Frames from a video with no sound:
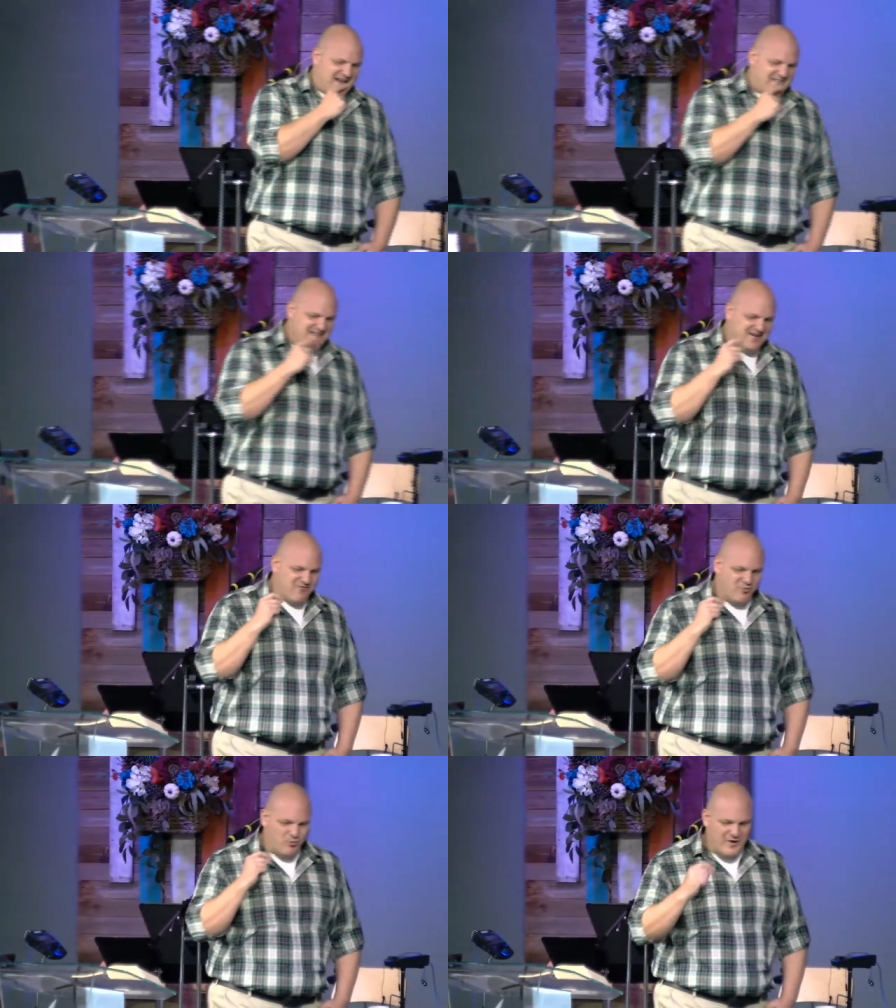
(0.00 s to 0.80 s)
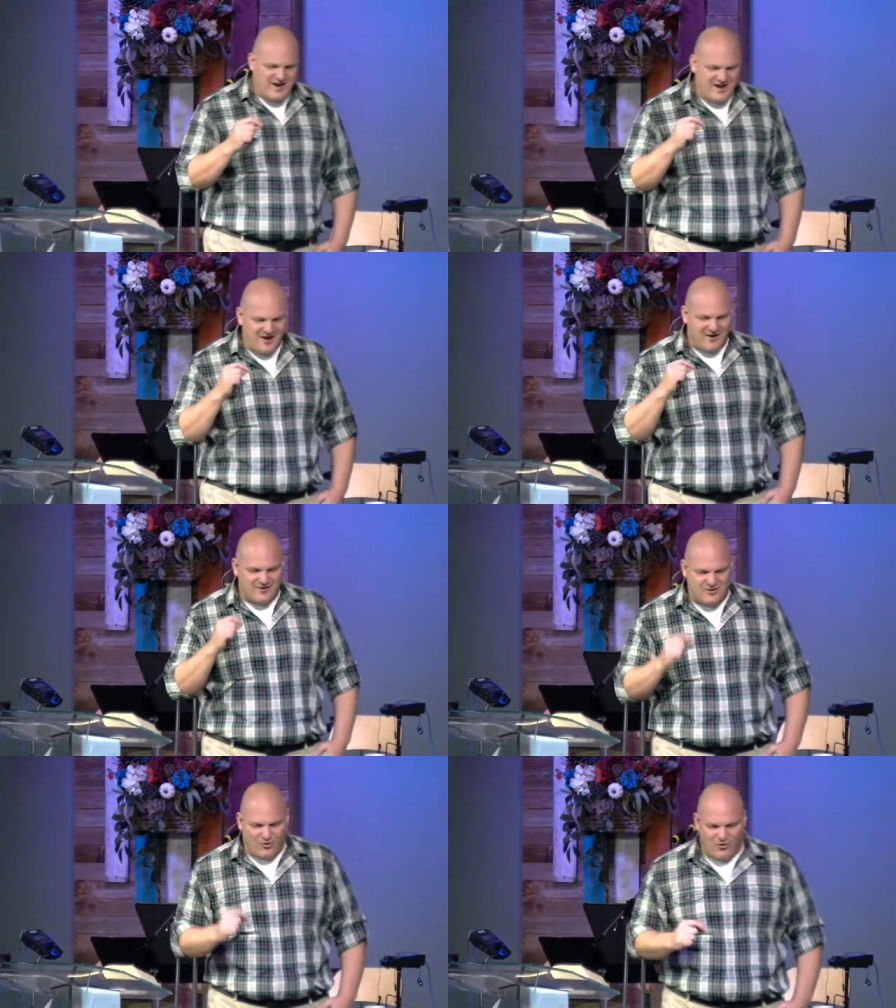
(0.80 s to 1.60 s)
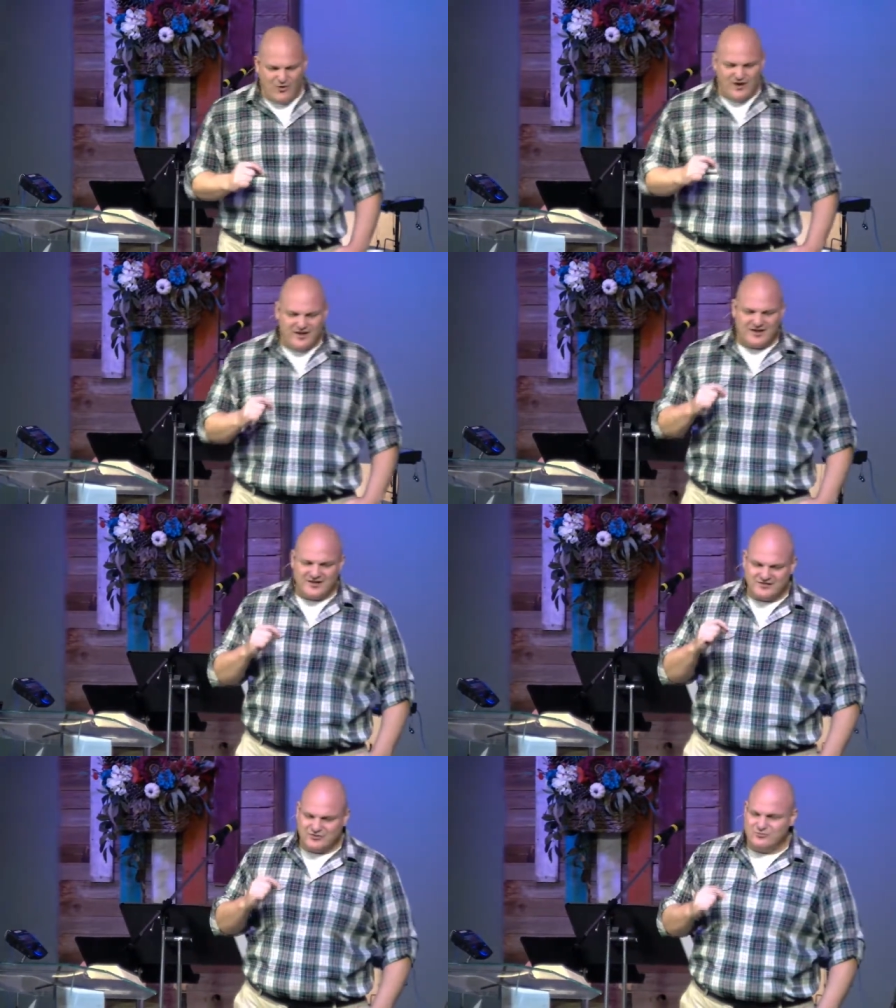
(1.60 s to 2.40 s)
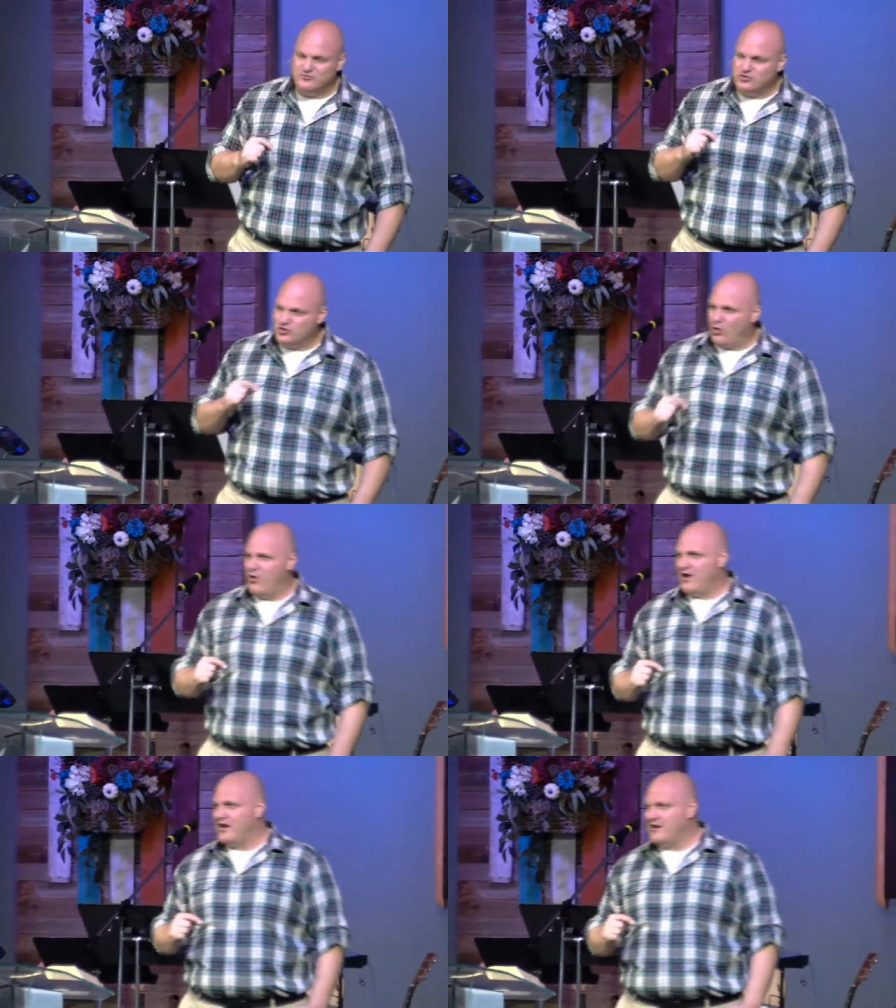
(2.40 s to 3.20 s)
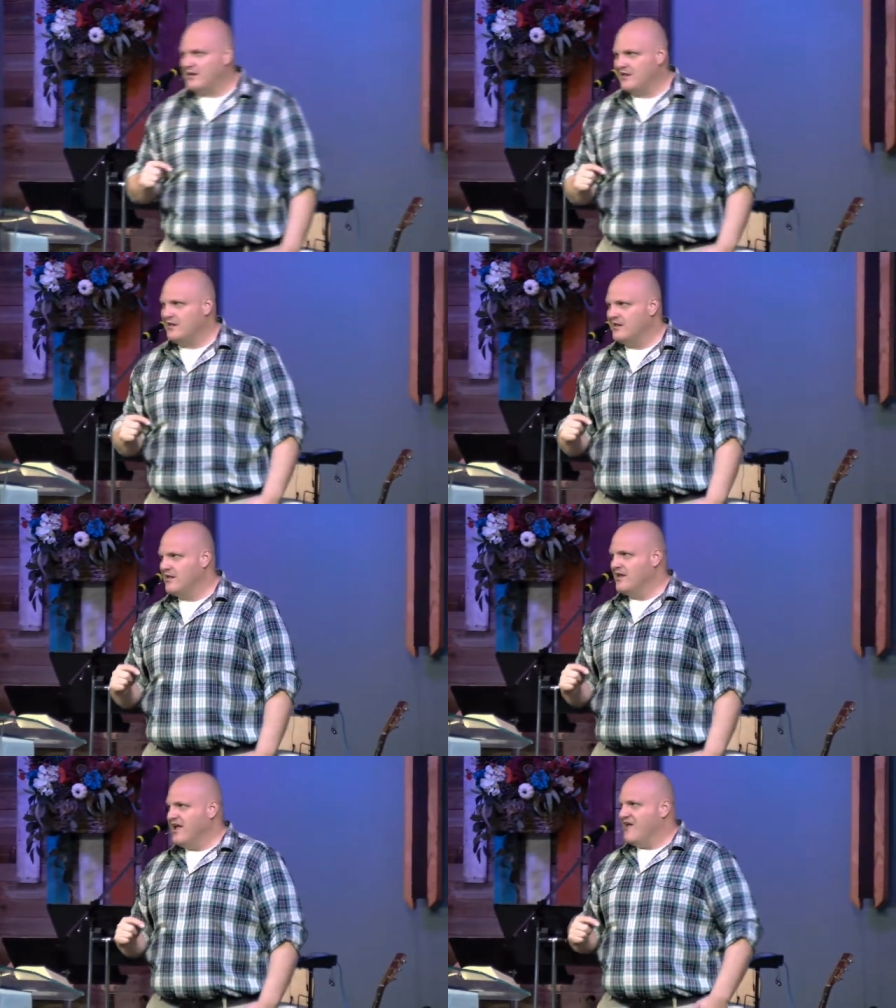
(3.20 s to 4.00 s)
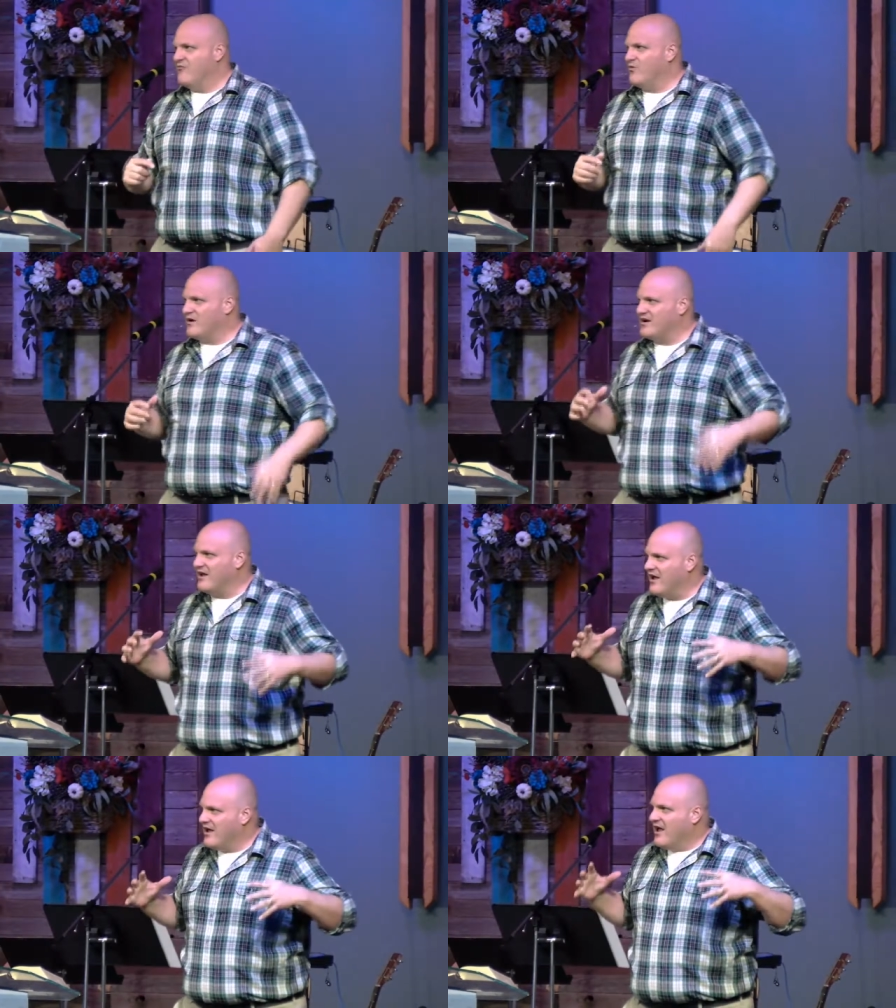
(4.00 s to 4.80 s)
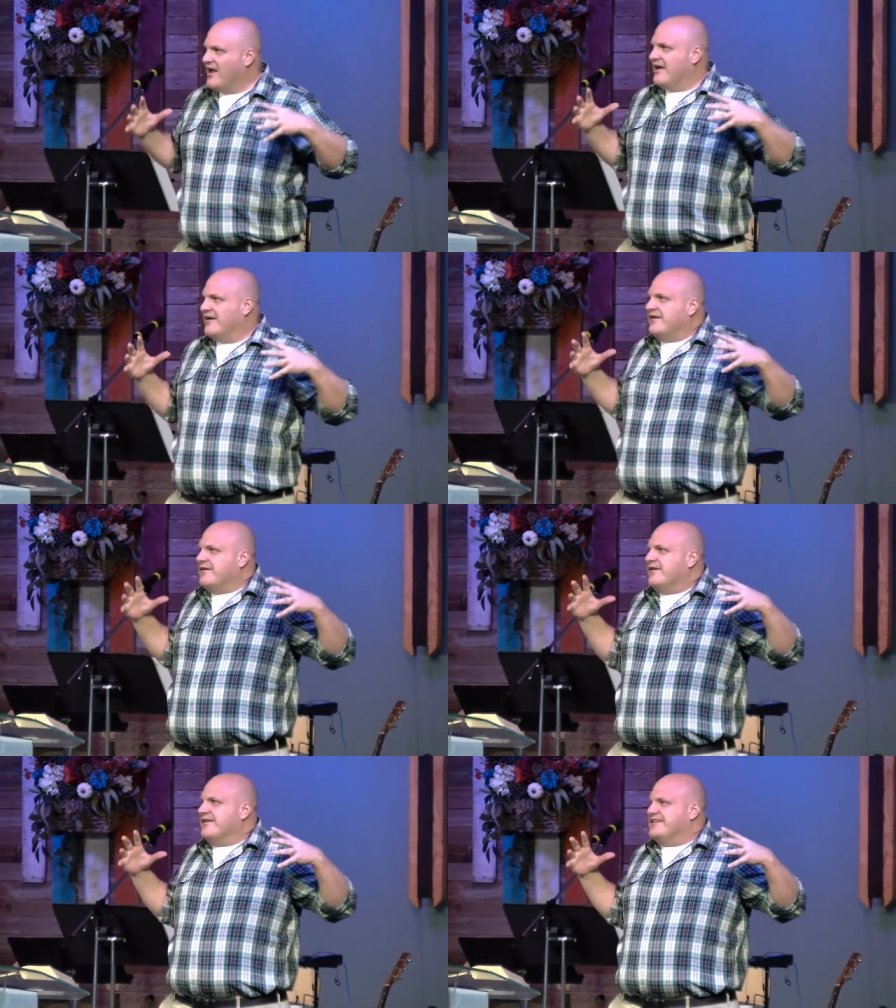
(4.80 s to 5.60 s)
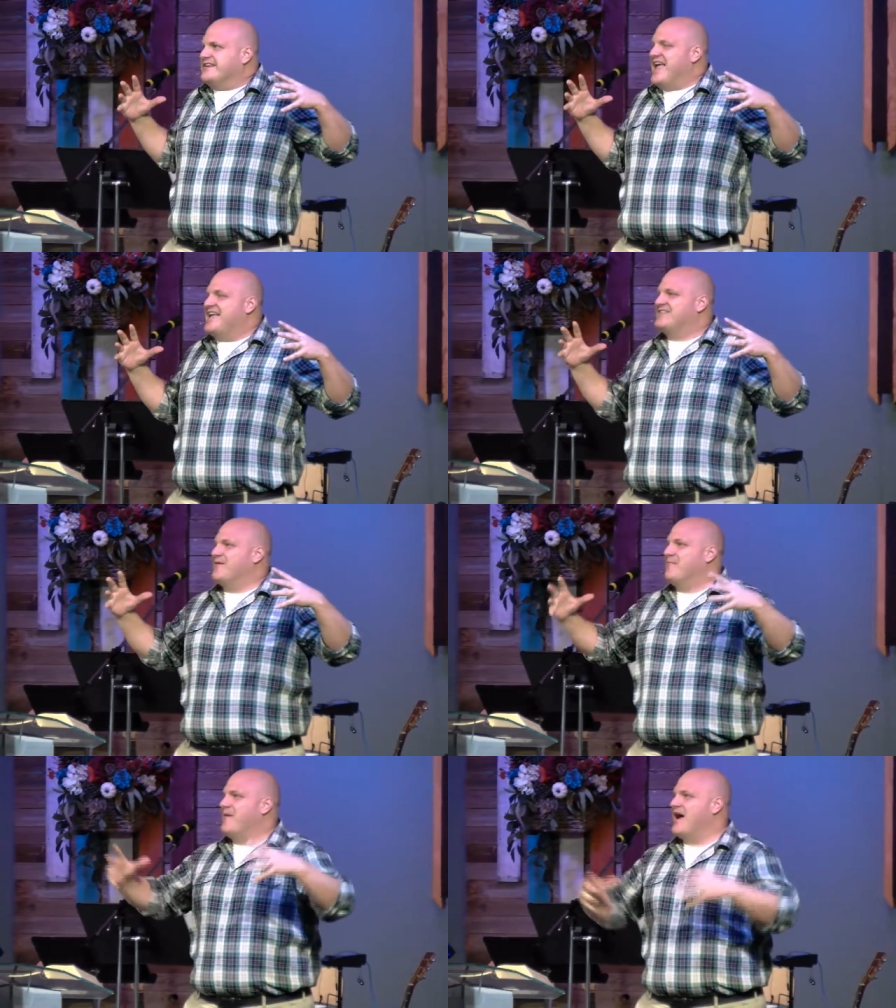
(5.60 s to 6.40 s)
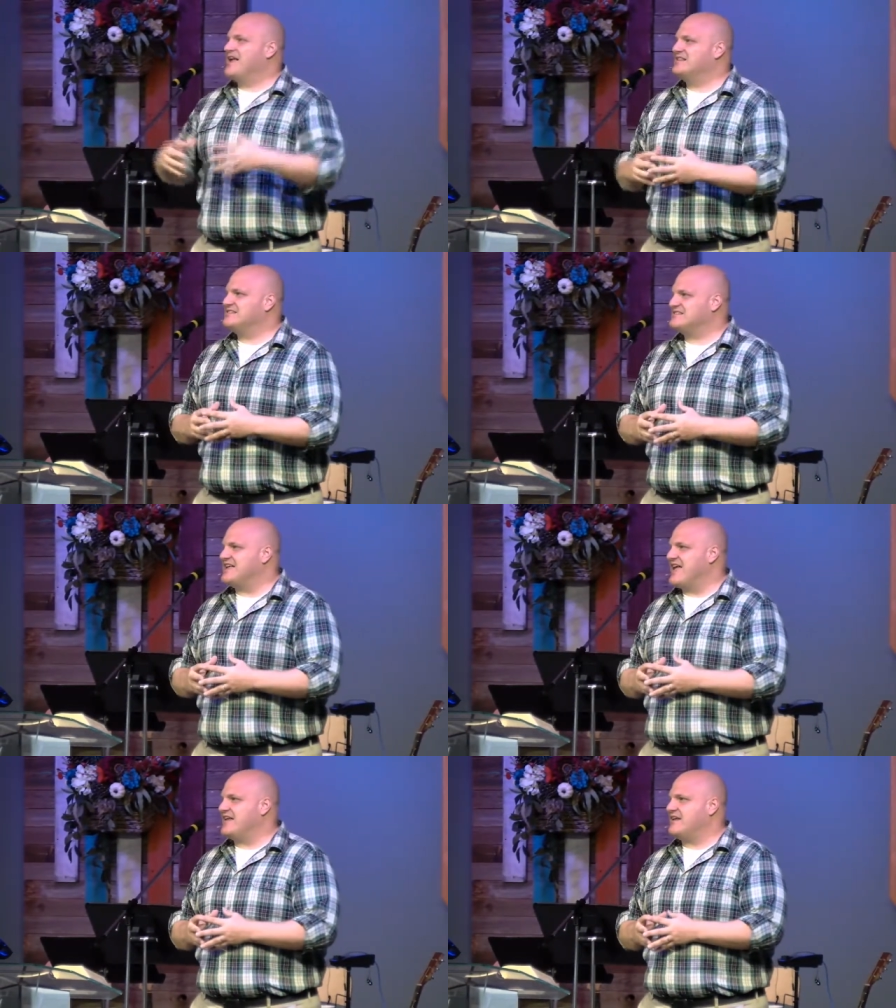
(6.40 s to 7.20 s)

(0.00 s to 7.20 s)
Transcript: think if we are going to join, if we're going to take the mindset